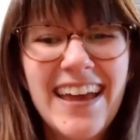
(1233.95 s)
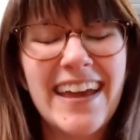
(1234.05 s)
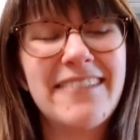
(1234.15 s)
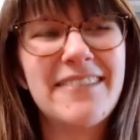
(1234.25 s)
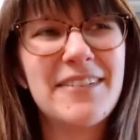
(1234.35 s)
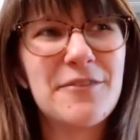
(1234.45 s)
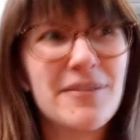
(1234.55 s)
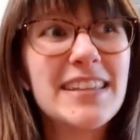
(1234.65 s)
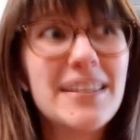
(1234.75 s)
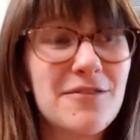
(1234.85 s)
And we
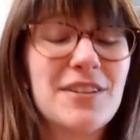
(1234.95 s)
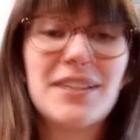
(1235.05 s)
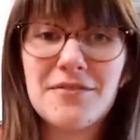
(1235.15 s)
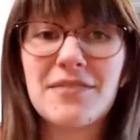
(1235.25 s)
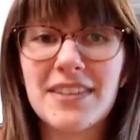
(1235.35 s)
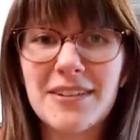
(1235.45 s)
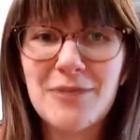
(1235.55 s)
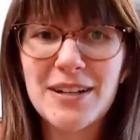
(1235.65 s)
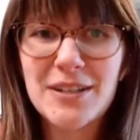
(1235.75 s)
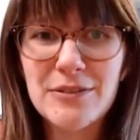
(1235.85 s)
really, really, really
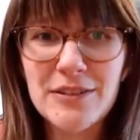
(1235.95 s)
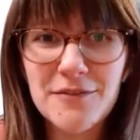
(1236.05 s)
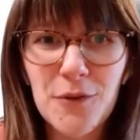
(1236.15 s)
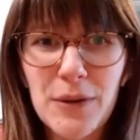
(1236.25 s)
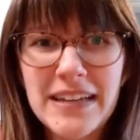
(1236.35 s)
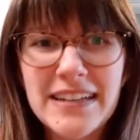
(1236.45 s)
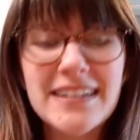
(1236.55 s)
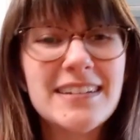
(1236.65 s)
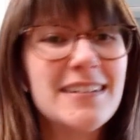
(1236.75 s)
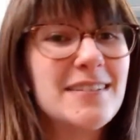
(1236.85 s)
want to
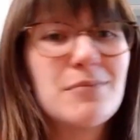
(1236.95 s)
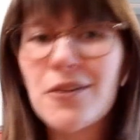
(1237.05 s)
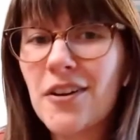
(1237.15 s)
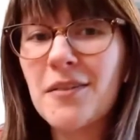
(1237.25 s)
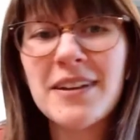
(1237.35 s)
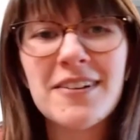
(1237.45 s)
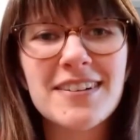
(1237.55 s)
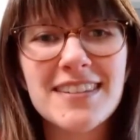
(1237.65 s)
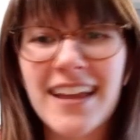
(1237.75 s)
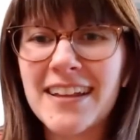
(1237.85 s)
avoid programming or
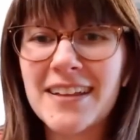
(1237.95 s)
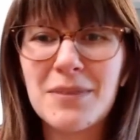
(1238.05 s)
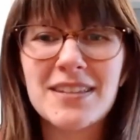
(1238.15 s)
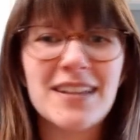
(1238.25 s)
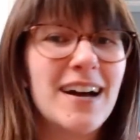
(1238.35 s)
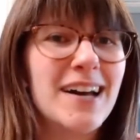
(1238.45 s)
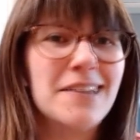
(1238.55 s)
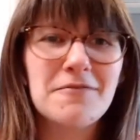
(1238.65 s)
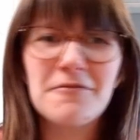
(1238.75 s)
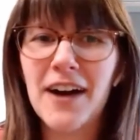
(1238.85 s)
designing based
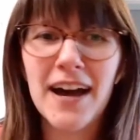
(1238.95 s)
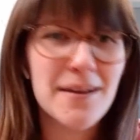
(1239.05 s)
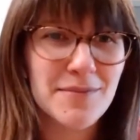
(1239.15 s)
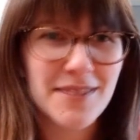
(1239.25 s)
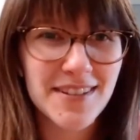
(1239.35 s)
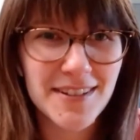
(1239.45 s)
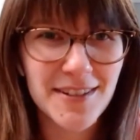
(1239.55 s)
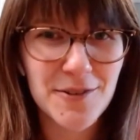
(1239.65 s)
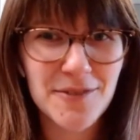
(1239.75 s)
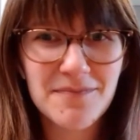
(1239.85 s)
on vibes alone.